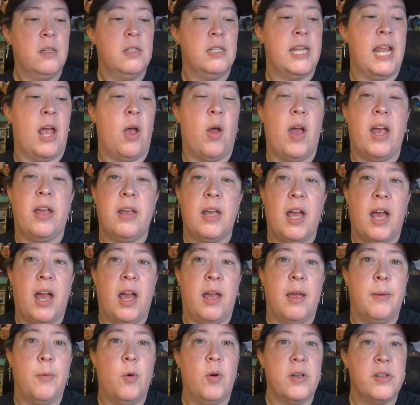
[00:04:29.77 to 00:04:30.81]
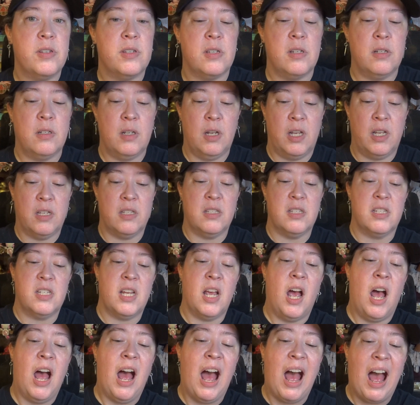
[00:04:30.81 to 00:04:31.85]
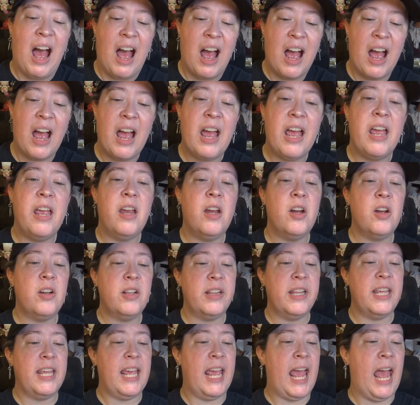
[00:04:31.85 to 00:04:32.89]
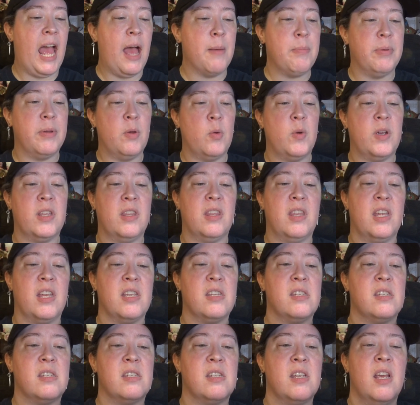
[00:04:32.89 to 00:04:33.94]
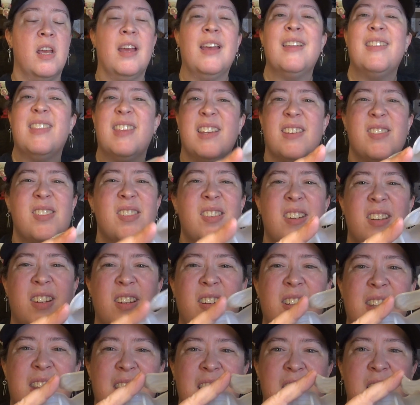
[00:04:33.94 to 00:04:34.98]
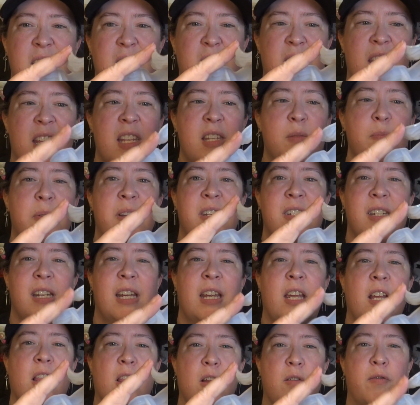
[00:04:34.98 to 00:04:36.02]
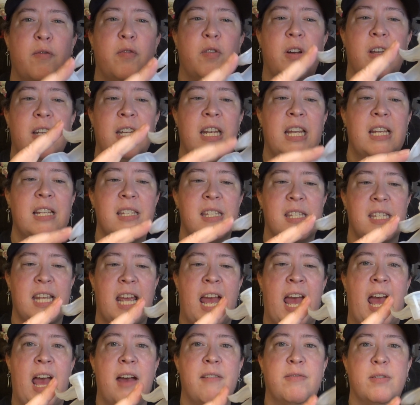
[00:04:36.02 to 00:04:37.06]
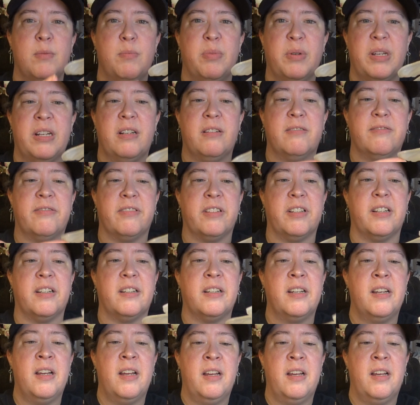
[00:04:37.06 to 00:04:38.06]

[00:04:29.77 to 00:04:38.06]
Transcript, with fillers: Now, I wasn't entirely happy with this. This particular foot needs to have a bit of a